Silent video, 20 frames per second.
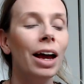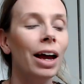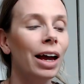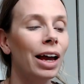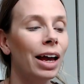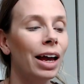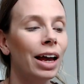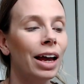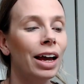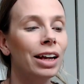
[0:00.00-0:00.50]

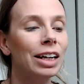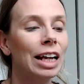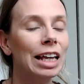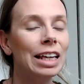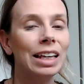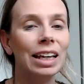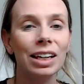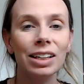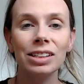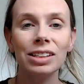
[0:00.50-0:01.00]

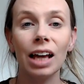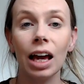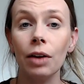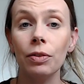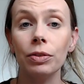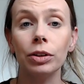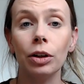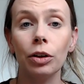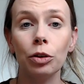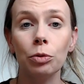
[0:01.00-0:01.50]
And yes, I
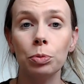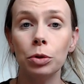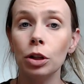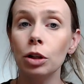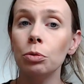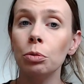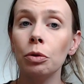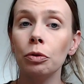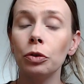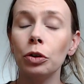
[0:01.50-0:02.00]
have another
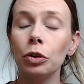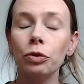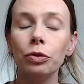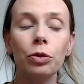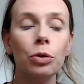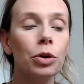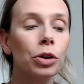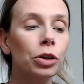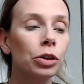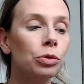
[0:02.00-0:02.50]
pee review
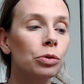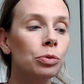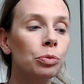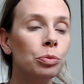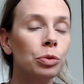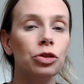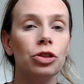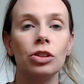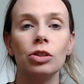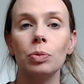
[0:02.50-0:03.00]
for you,
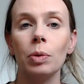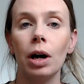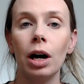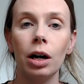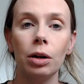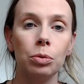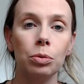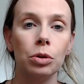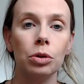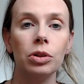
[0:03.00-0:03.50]
which is
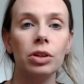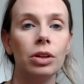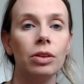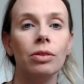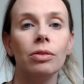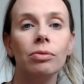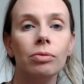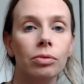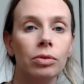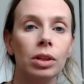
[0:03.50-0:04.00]
why we're
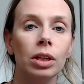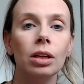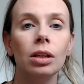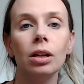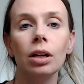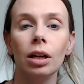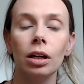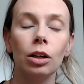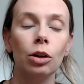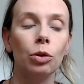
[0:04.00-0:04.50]
in the
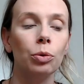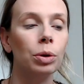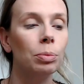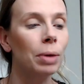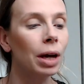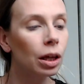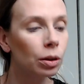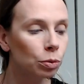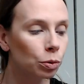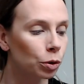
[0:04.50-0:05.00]
echoey
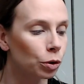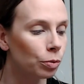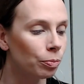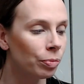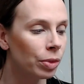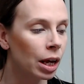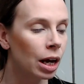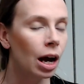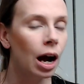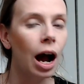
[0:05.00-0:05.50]

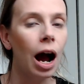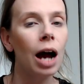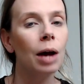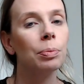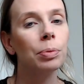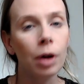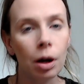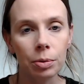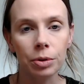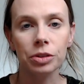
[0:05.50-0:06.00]
bathroom. I
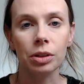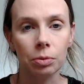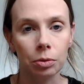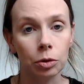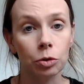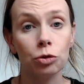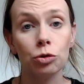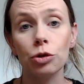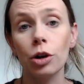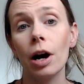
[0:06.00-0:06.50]
promise I'm
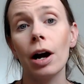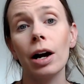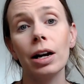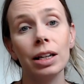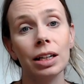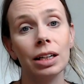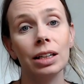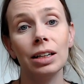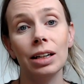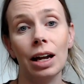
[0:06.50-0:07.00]
gonna try to
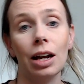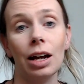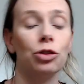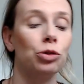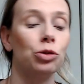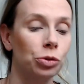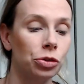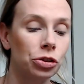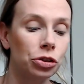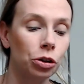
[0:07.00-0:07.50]
get an
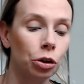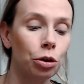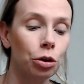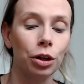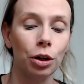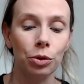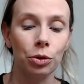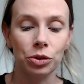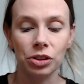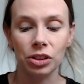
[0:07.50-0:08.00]
actual
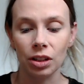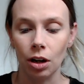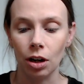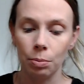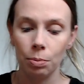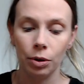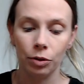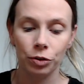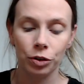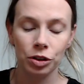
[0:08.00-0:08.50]
studio set
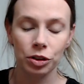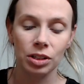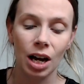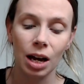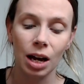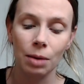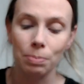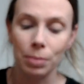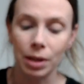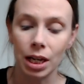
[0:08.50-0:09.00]
up, but for the
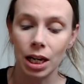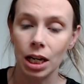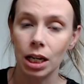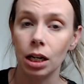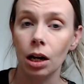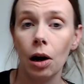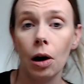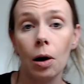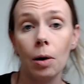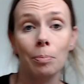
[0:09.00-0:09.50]
time being,